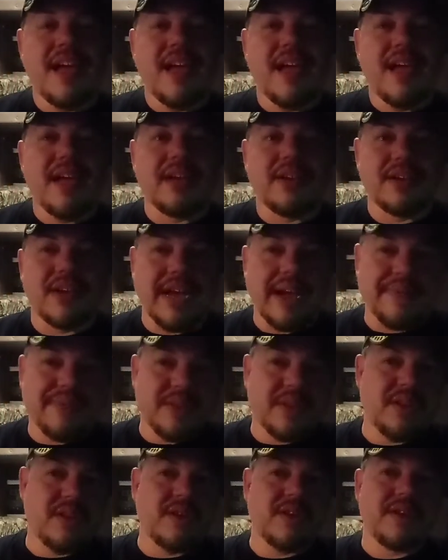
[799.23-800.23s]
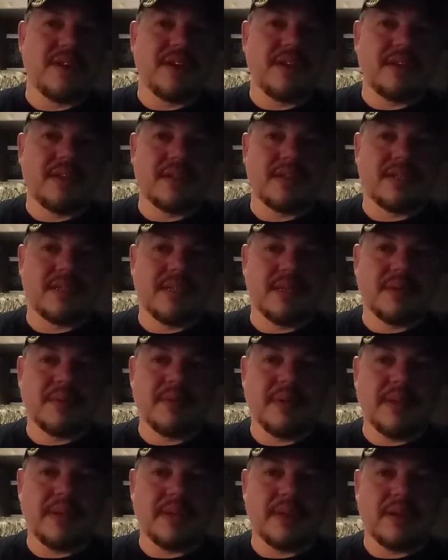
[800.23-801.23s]
You have to learn it and stick
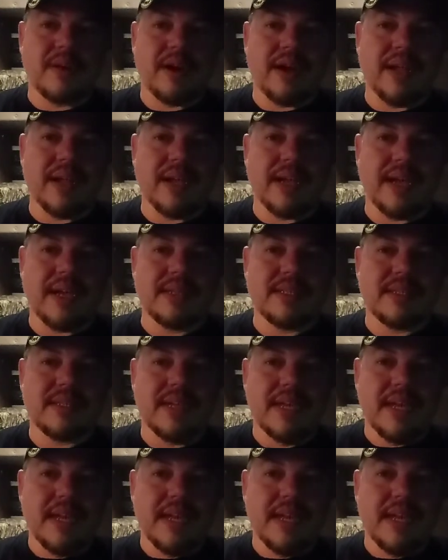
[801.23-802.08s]
with it, all right, guys?